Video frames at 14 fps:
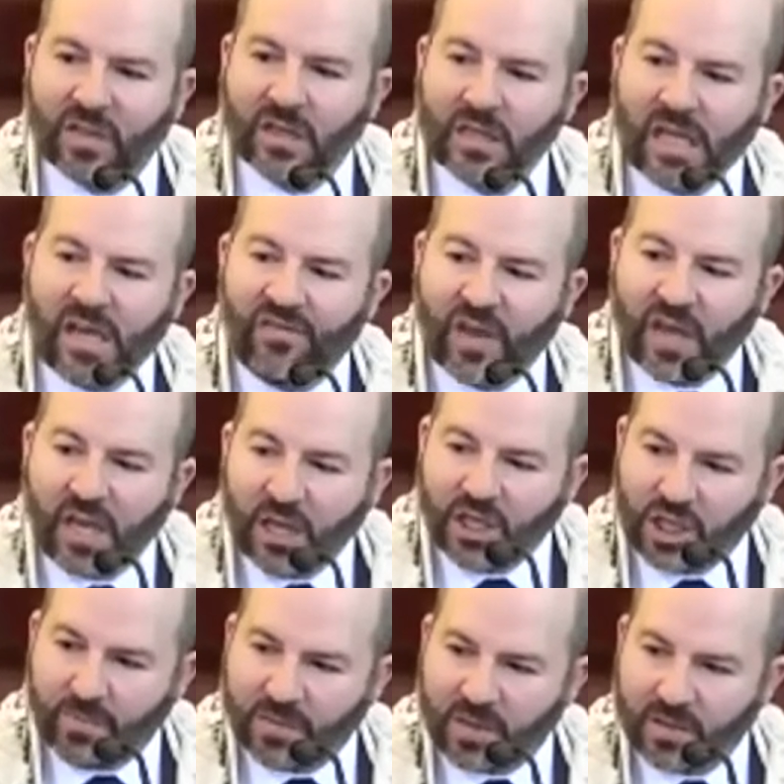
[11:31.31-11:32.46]
to leave
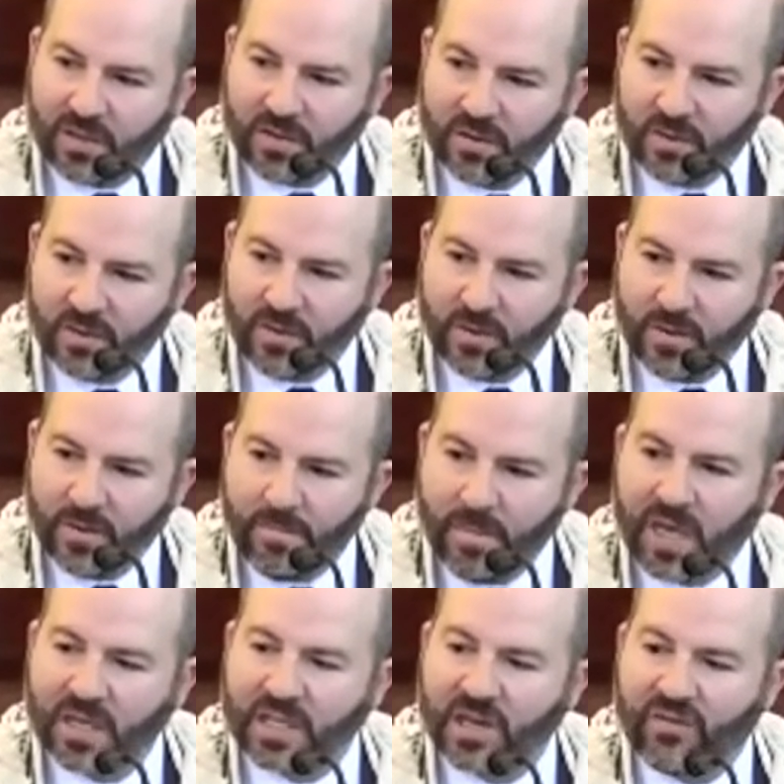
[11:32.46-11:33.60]
Egypt
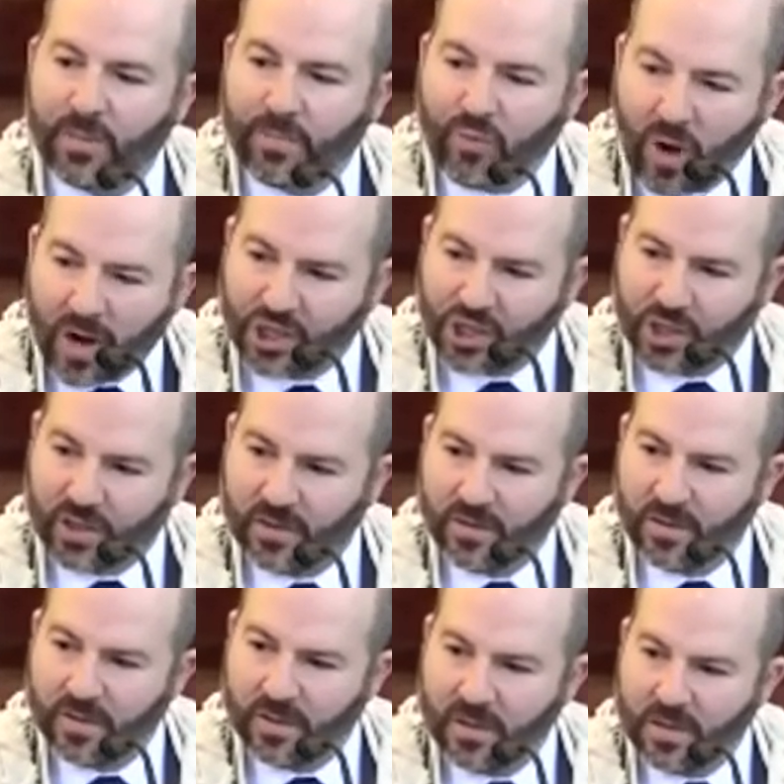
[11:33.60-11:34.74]
because of oppression,
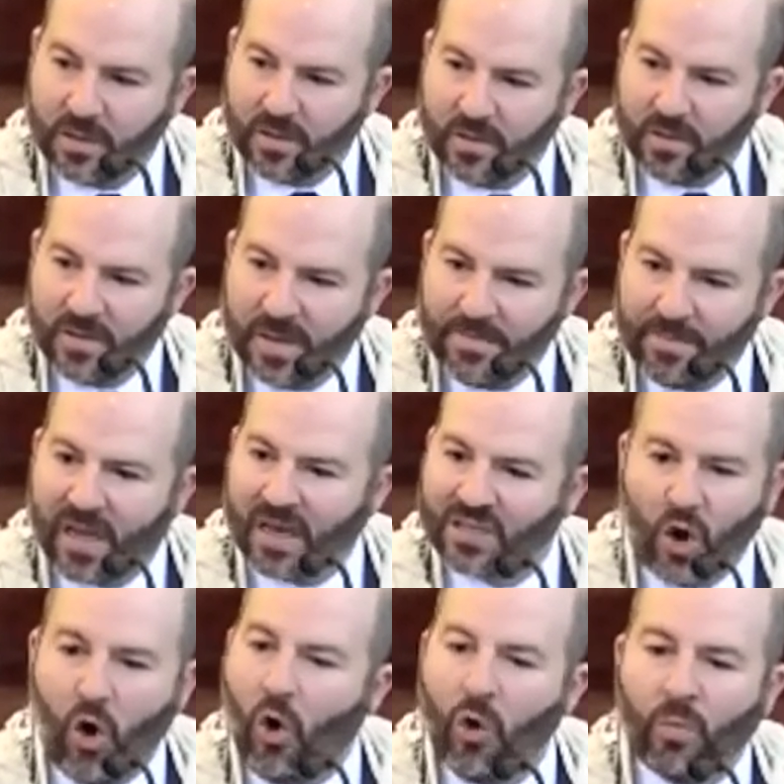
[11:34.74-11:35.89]
because
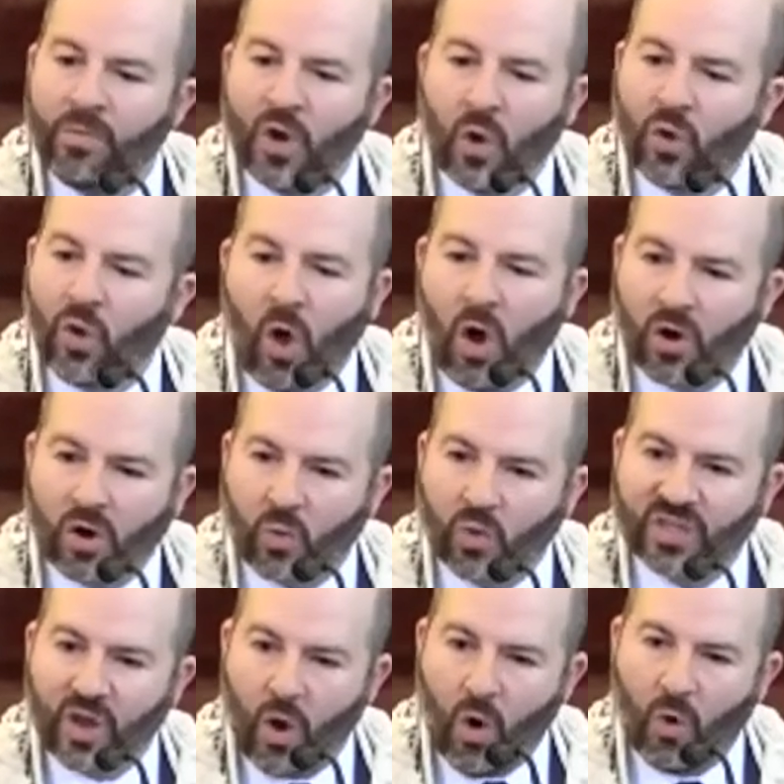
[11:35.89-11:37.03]
home no longer
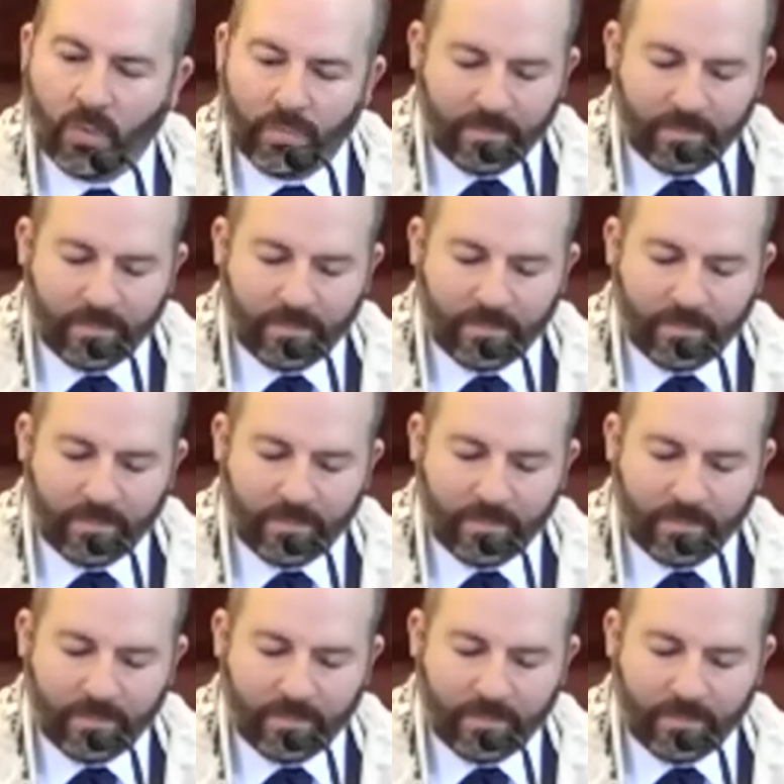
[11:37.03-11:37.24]
was home.